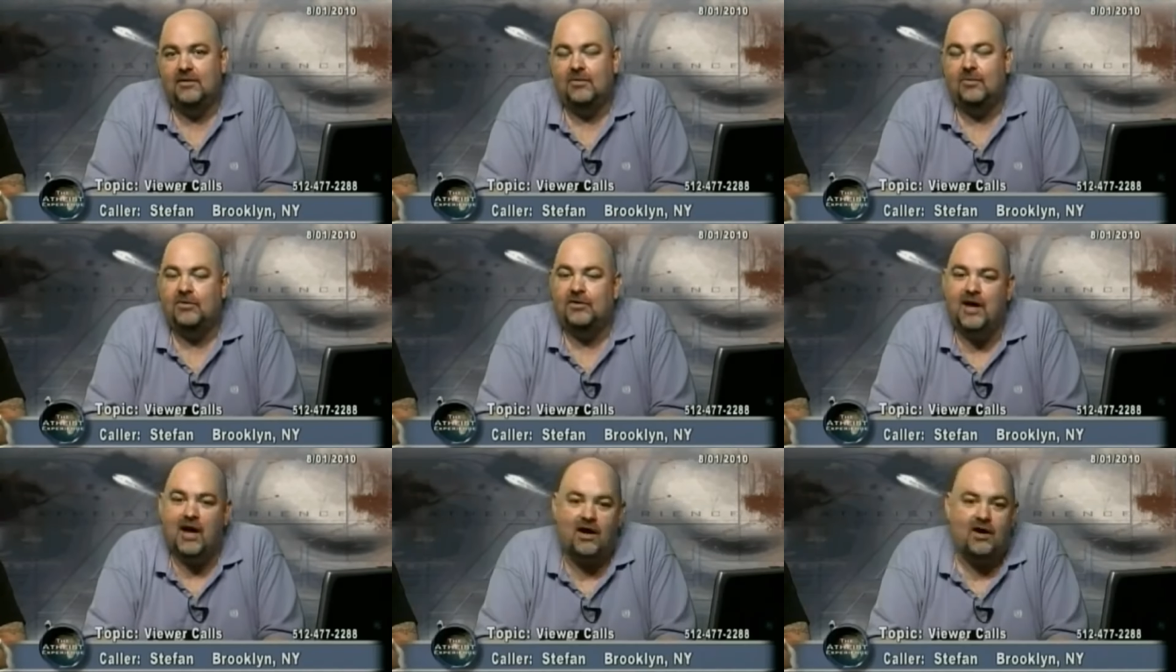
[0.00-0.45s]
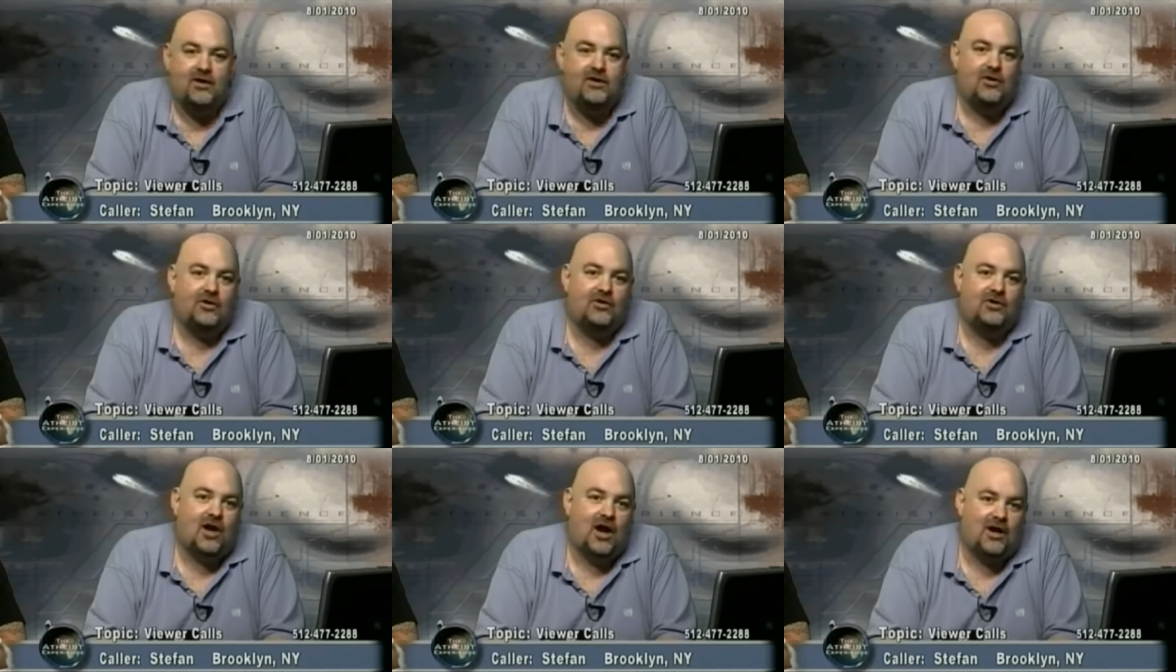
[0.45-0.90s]
well, now
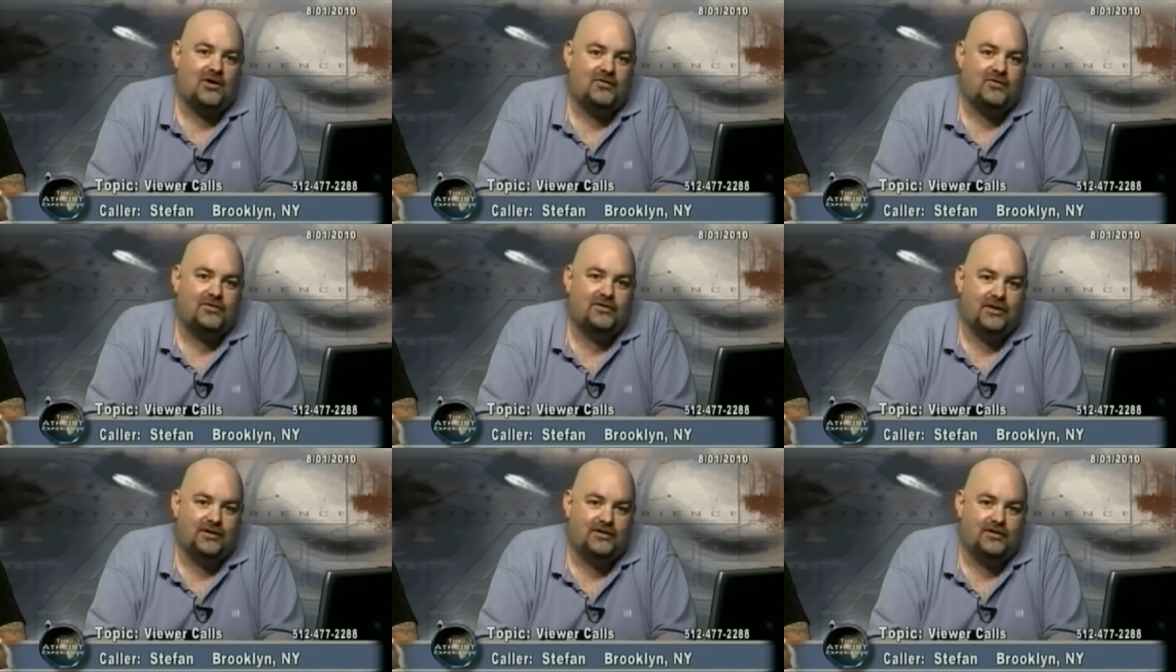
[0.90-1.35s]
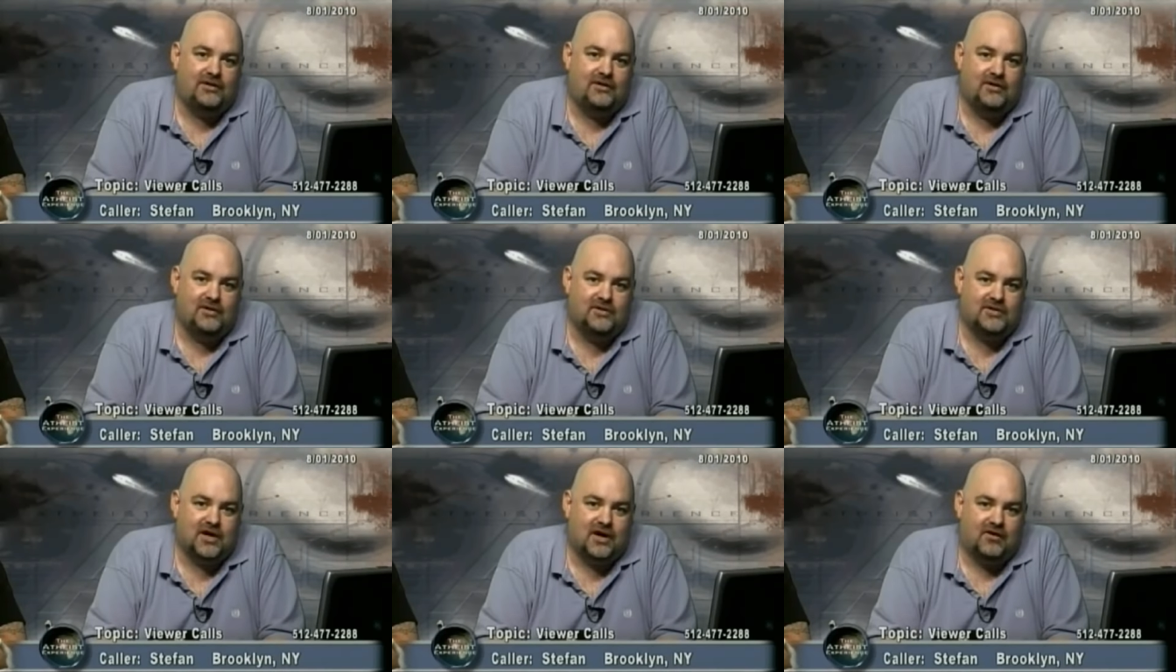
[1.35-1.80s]
you're contradicting
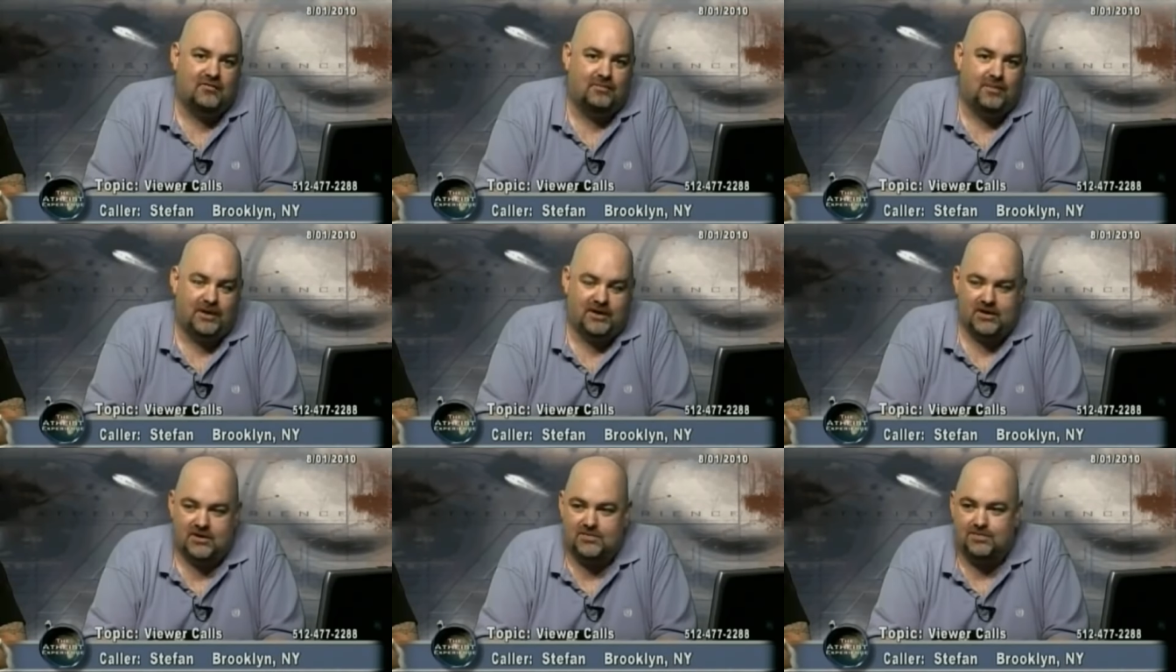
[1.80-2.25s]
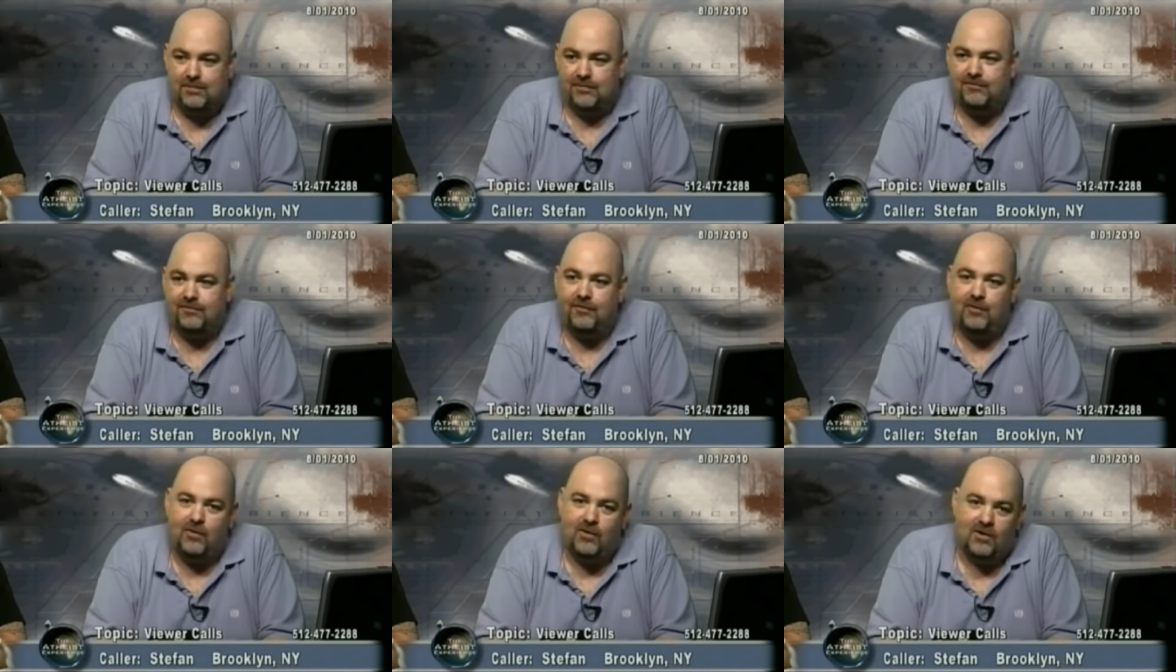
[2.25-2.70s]
yourself because
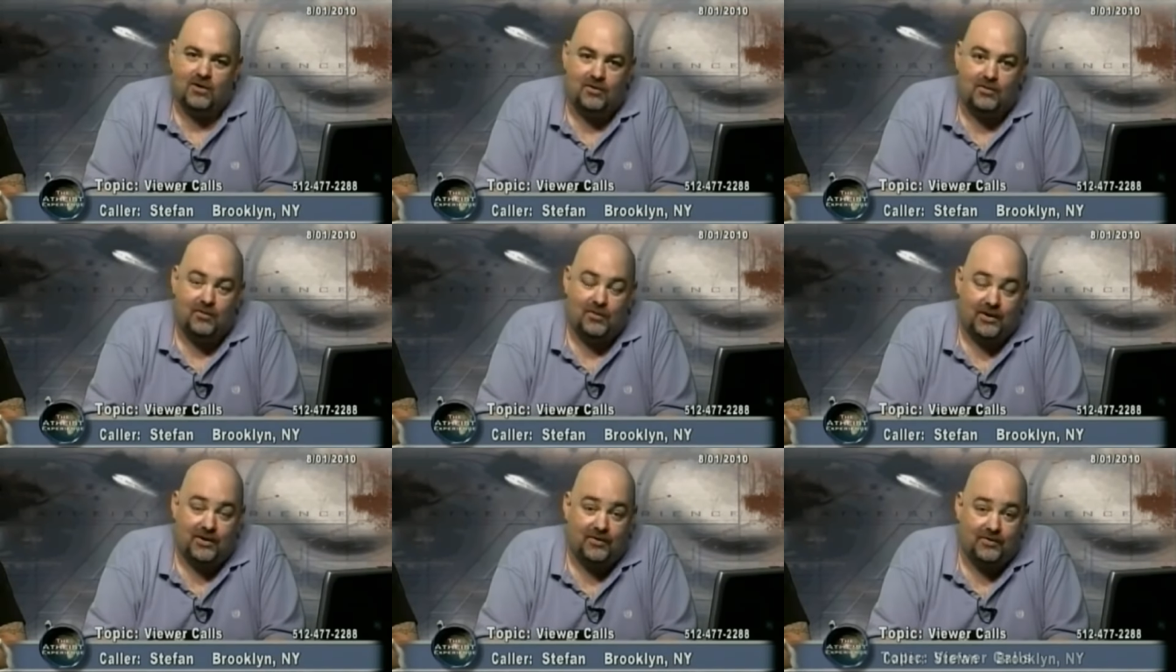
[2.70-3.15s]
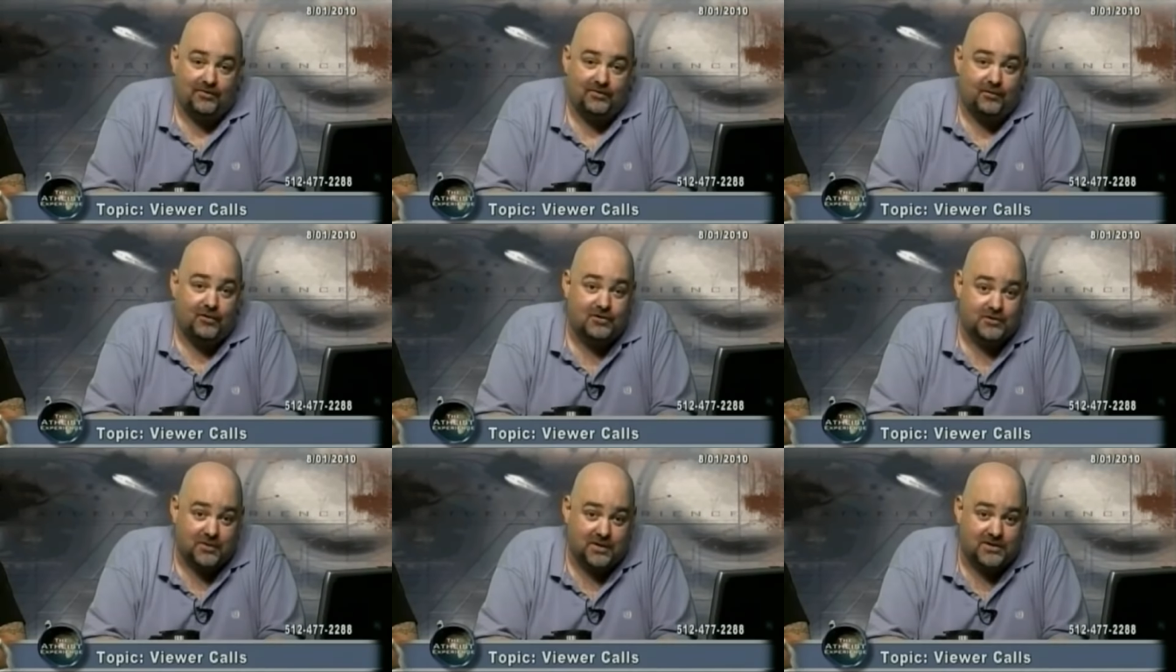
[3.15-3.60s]
before, one of the
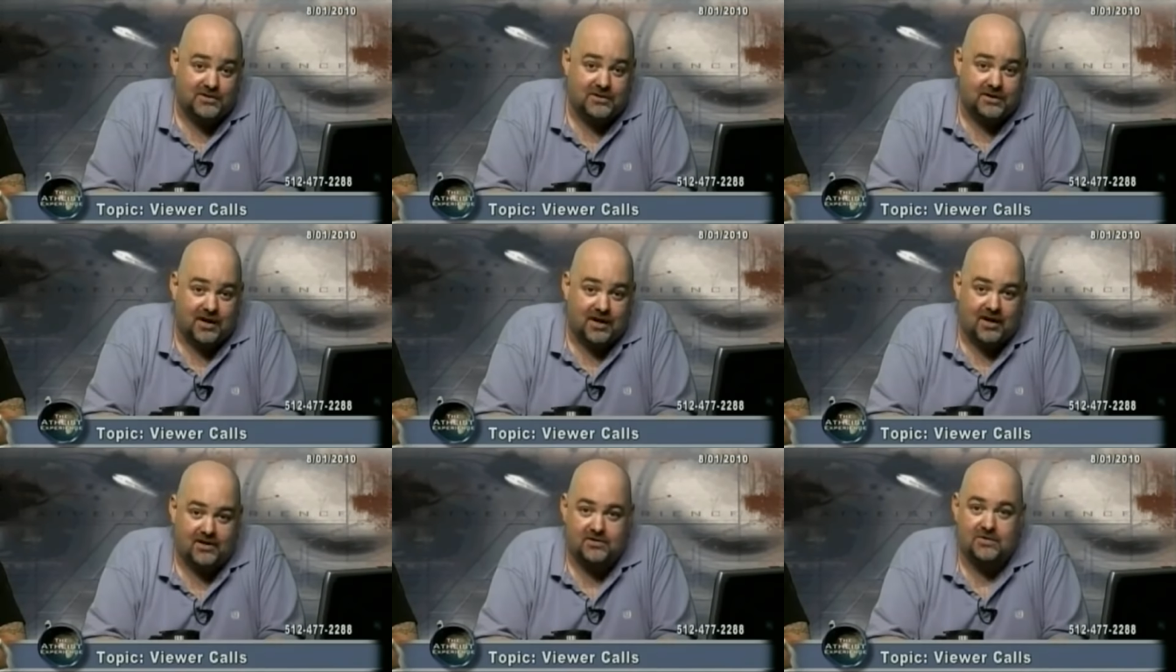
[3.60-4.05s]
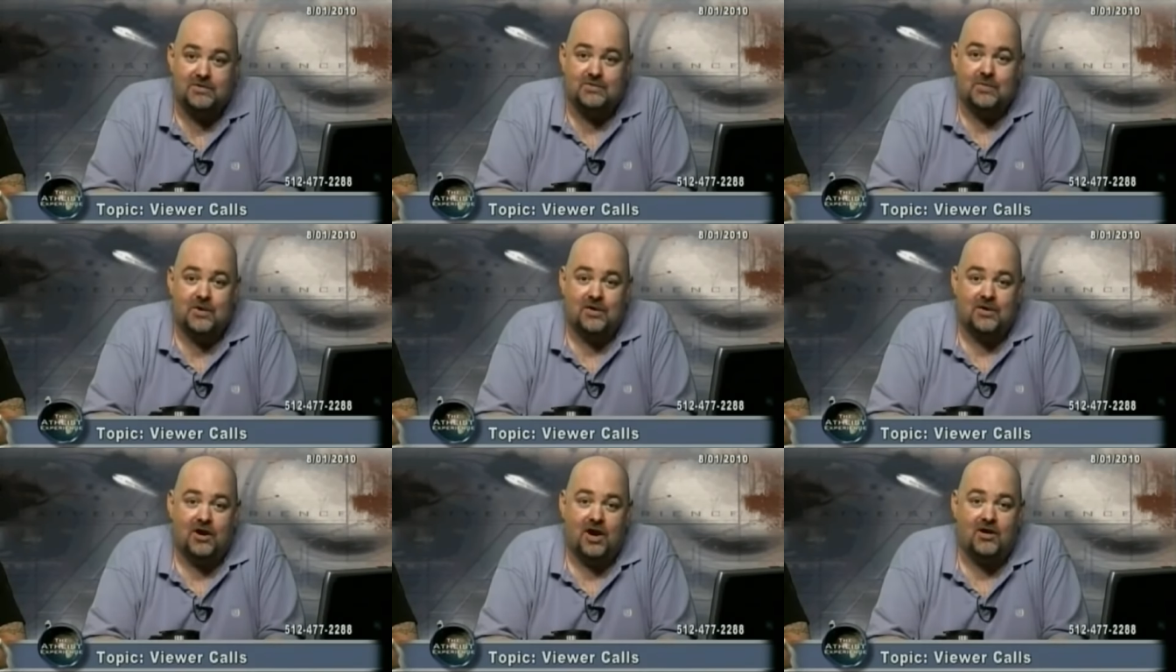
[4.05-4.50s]
first question I asked you is
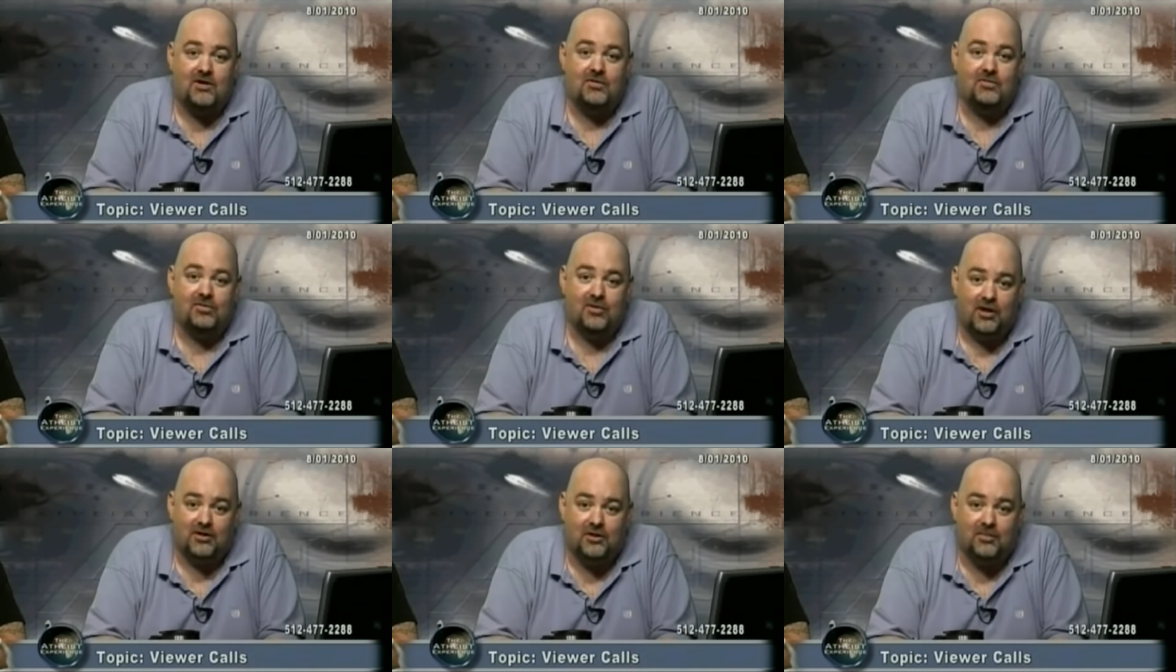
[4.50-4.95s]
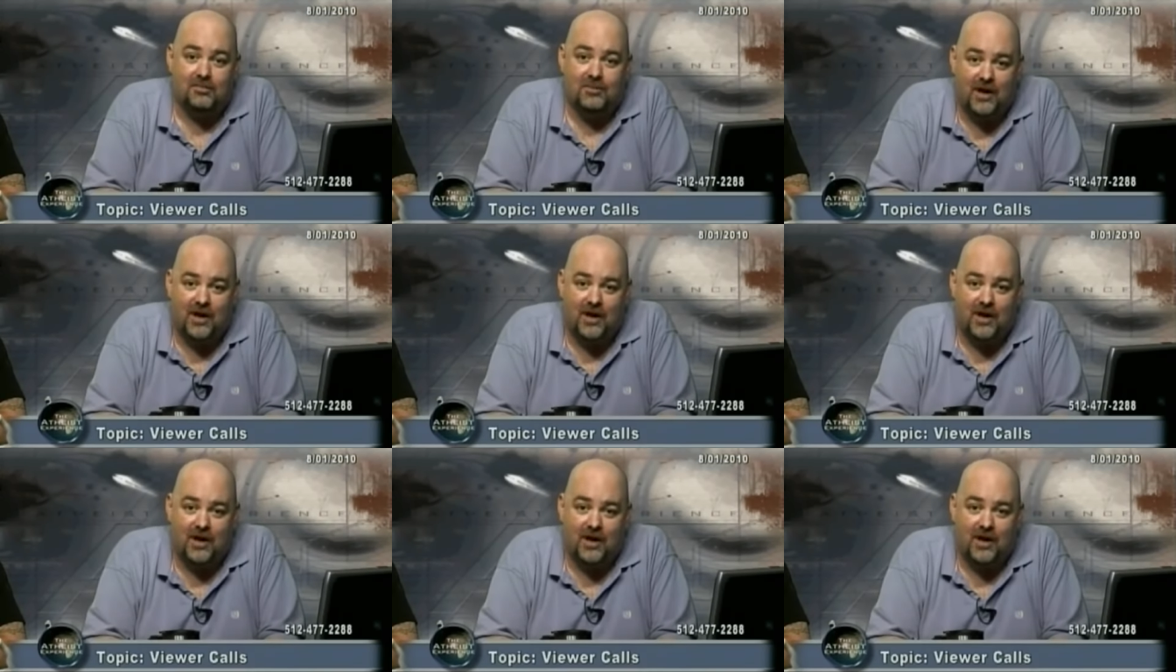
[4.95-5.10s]
whether or not you thought the